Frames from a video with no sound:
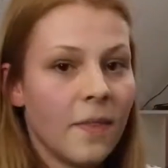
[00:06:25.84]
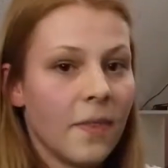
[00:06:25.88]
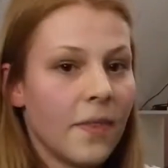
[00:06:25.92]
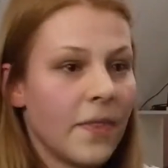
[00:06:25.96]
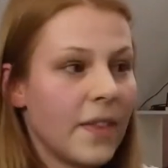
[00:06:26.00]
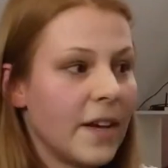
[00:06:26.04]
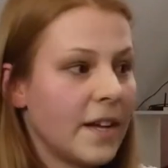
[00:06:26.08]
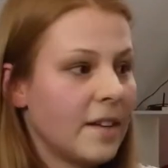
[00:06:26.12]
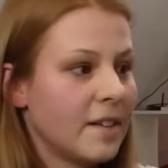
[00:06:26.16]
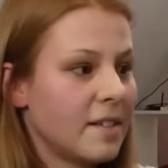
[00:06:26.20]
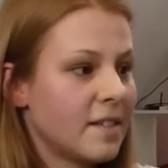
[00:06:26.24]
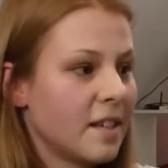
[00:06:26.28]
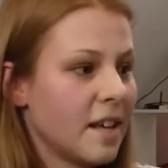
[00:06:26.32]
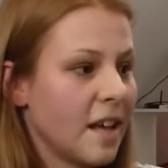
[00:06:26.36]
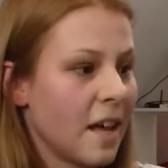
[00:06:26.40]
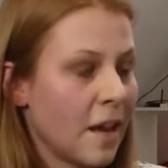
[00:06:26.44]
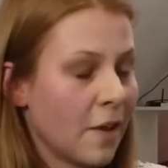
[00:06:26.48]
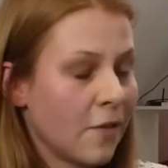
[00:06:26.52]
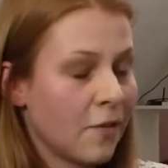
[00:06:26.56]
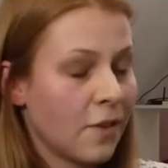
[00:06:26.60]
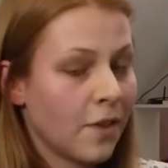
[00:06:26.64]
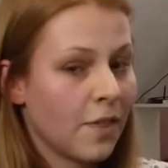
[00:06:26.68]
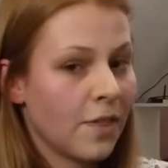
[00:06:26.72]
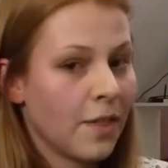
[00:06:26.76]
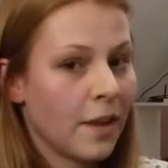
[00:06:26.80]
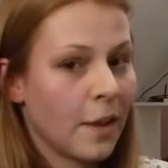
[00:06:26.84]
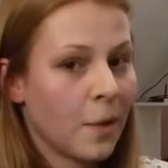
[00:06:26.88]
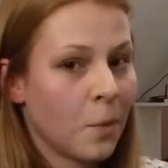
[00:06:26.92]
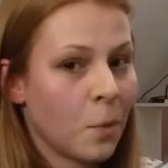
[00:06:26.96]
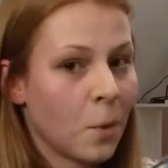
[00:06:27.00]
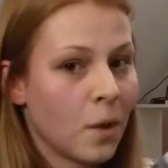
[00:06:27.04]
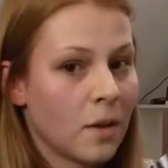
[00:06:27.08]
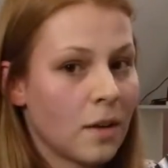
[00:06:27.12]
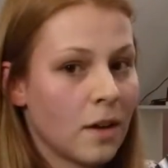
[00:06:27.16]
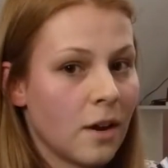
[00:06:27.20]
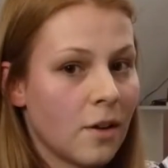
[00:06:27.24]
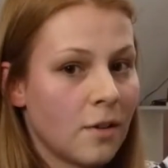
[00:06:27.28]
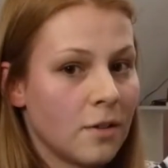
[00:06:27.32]
that everything
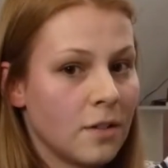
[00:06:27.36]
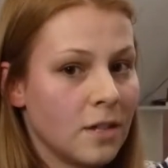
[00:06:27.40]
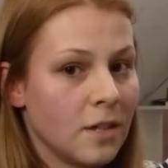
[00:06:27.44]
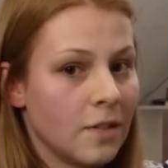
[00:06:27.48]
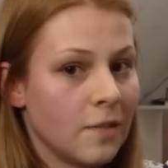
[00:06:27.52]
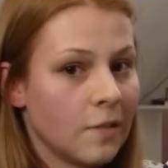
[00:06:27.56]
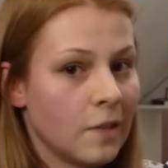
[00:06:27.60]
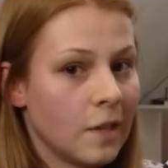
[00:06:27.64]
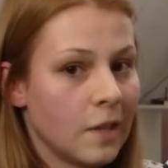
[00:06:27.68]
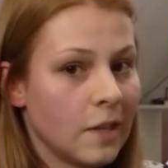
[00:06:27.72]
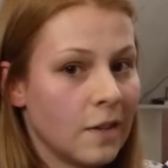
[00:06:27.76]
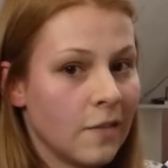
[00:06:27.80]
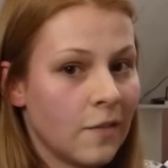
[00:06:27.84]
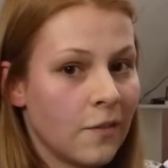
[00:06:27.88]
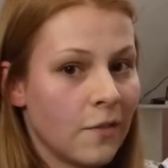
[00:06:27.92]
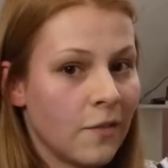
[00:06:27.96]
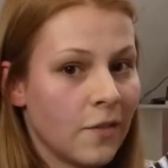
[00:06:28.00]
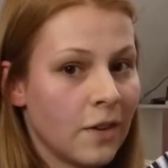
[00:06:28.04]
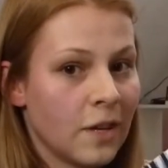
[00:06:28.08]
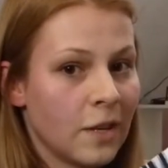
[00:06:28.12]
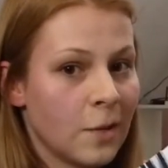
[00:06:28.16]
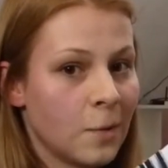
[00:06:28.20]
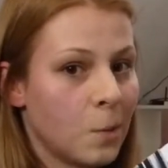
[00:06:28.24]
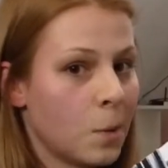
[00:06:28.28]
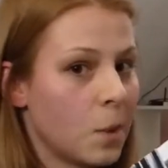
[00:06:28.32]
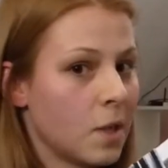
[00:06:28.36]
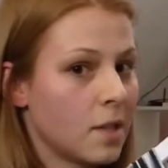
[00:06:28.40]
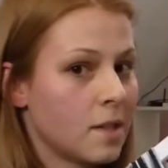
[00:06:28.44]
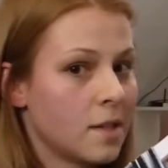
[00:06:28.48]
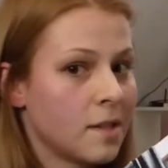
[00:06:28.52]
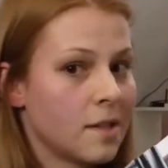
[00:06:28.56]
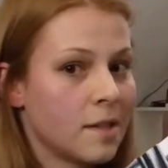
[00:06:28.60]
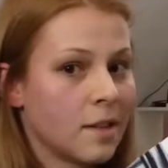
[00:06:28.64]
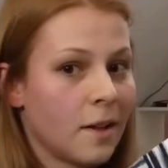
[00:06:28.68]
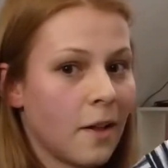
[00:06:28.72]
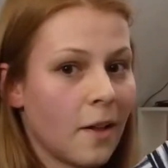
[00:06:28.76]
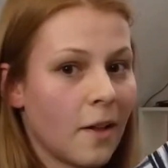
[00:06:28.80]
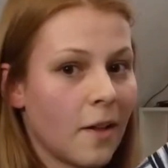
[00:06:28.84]
worked out, even if it
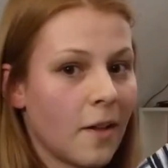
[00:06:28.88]
was